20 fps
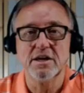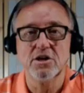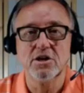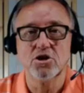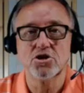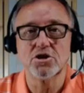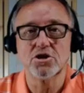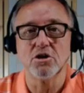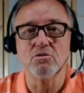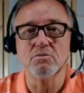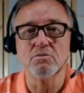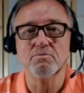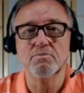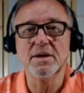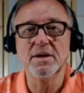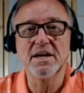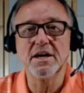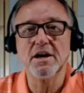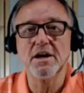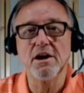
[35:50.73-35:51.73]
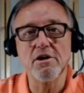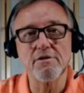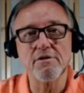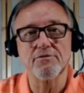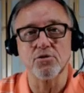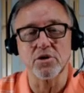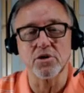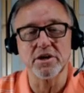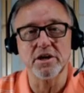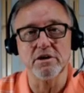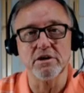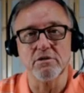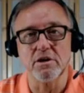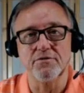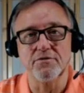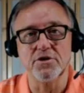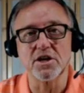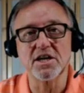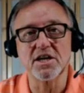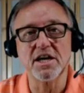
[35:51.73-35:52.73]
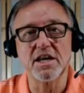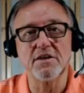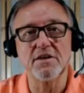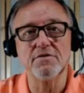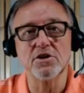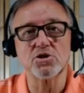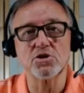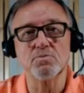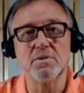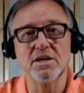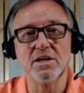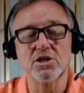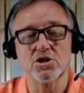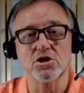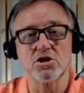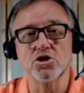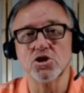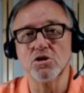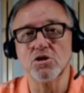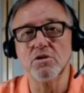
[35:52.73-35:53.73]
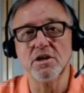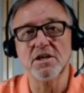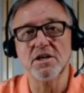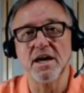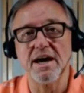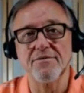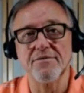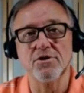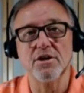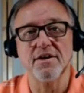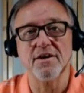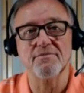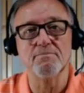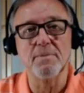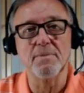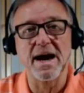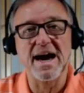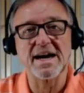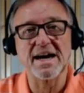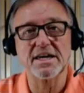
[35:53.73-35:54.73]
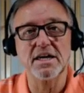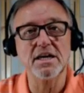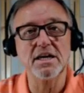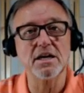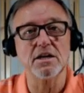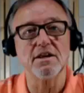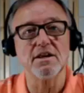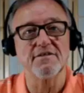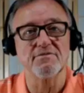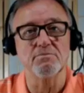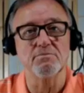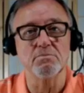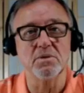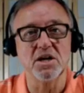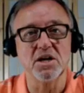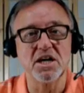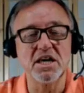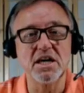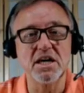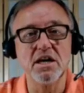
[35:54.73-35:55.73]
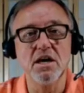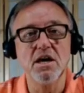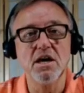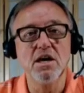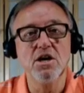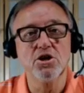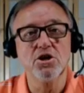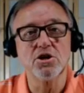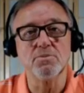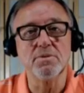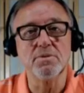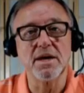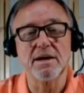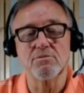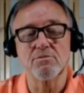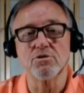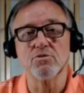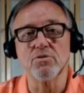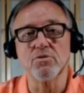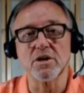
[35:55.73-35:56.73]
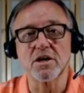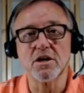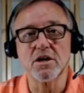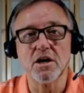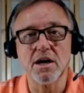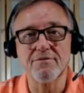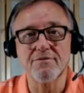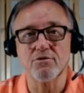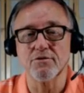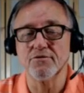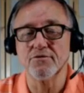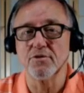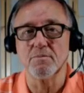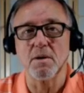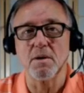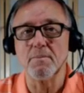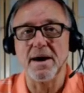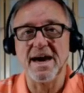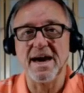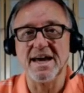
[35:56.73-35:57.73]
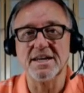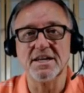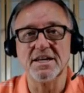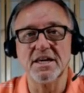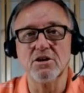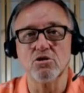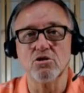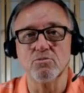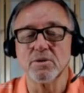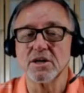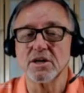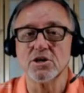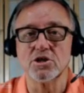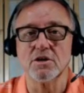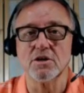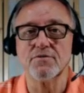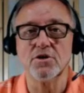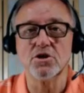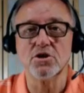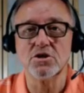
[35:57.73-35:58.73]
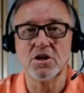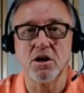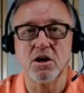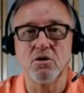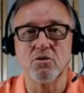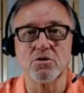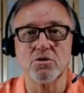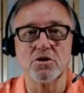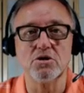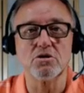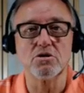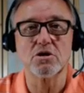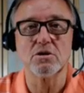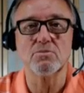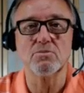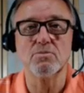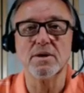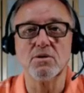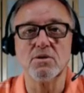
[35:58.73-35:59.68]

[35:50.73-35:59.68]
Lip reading: So be careful here. If you get in this business, you need to have enough backing, enough money to be able to recover from a bad deal, because if you don't, you could